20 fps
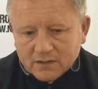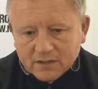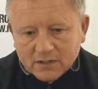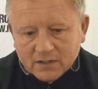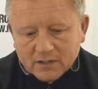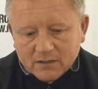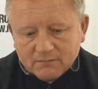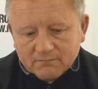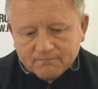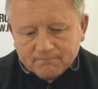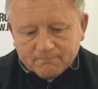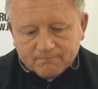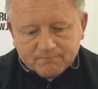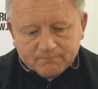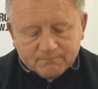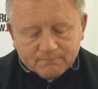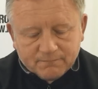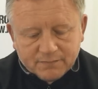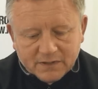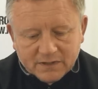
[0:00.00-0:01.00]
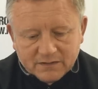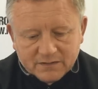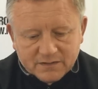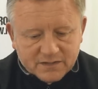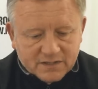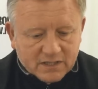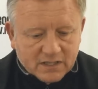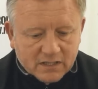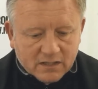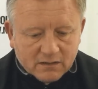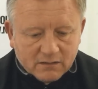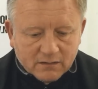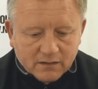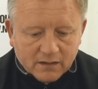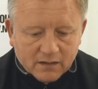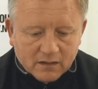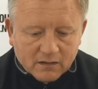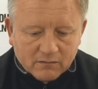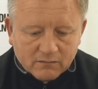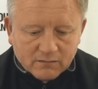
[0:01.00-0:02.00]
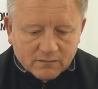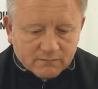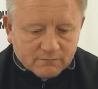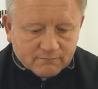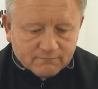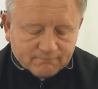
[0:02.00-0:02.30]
You know,